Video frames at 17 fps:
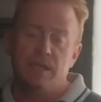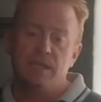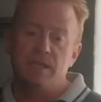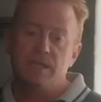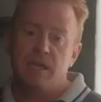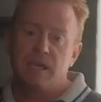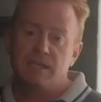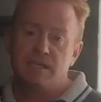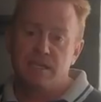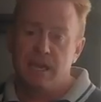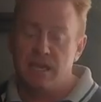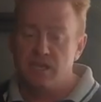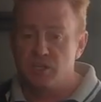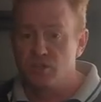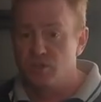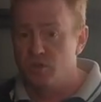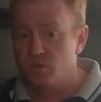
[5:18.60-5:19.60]
can
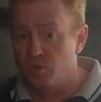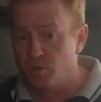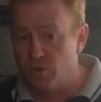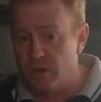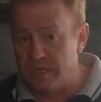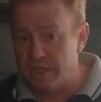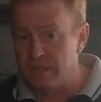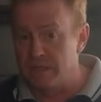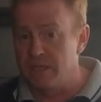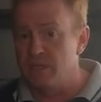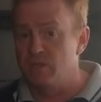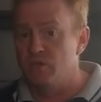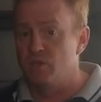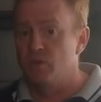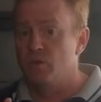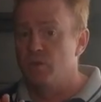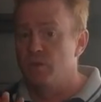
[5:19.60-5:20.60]
attach directly
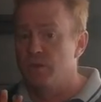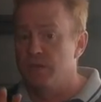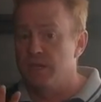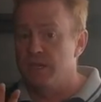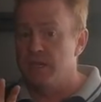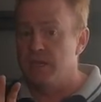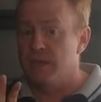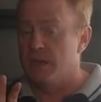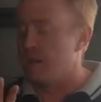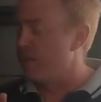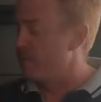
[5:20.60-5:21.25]
to the